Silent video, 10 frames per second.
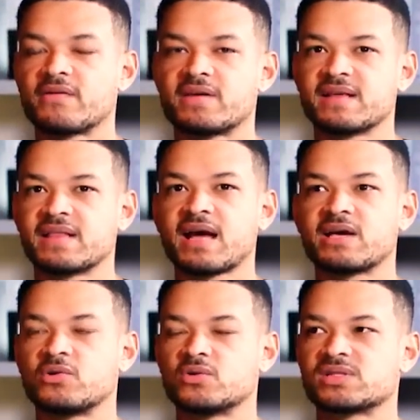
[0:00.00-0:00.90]
And I think that
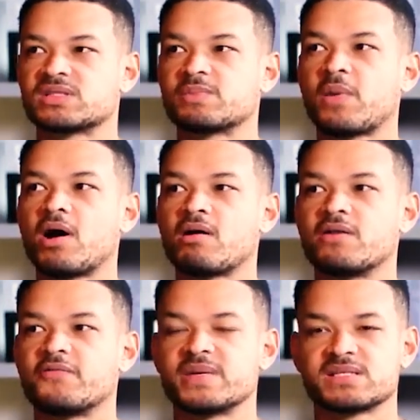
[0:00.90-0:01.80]
can cause a spiral
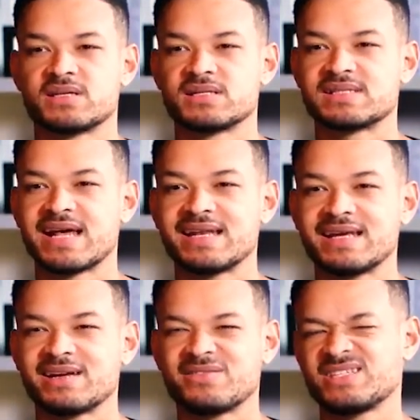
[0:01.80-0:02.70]
of
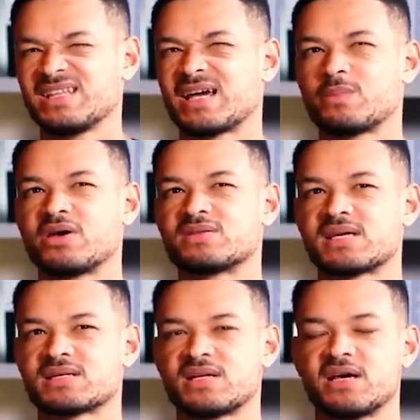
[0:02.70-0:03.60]
misunderstanding. And I've seen that in my own sex